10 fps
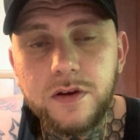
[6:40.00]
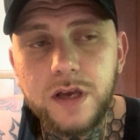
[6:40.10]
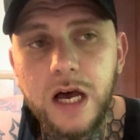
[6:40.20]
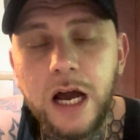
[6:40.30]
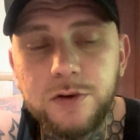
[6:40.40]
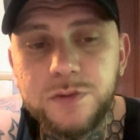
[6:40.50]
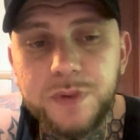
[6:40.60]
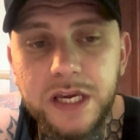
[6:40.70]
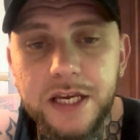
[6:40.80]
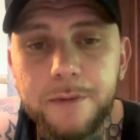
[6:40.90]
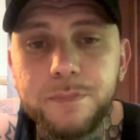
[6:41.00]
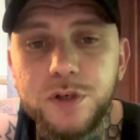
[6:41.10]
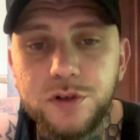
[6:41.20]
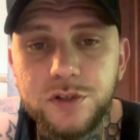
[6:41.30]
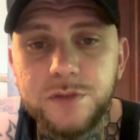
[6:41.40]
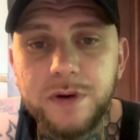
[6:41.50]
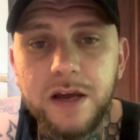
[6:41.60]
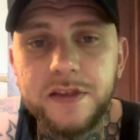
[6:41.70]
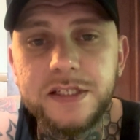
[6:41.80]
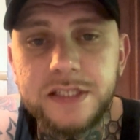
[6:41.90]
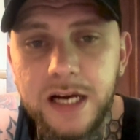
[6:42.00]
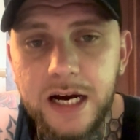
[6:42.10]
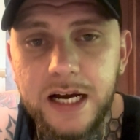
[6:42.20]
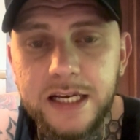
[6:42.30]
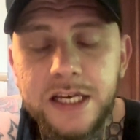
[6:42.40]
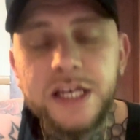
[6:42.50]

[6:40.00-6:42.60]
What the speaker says: I was being abused by this guy.